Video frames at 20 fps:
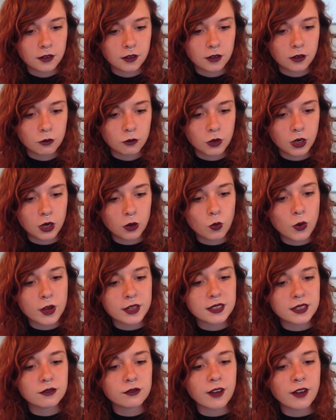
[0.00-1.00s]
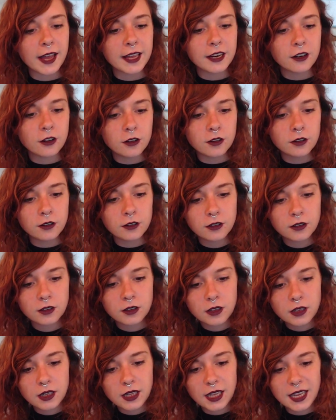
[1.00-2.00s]
were at once vital,
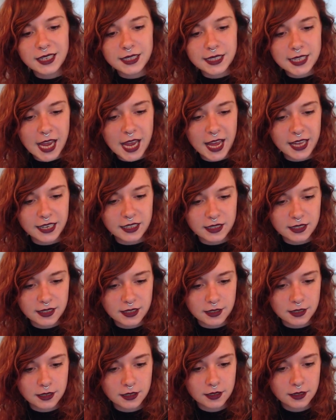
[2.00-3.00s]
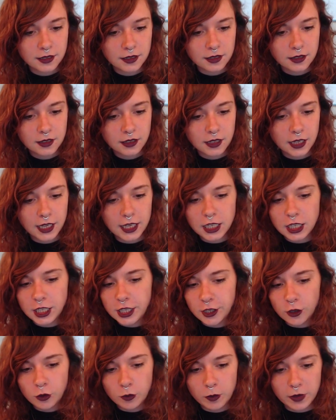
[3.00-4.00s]
intense,
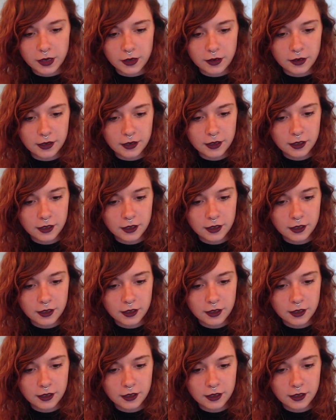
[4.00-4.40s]
inhuman,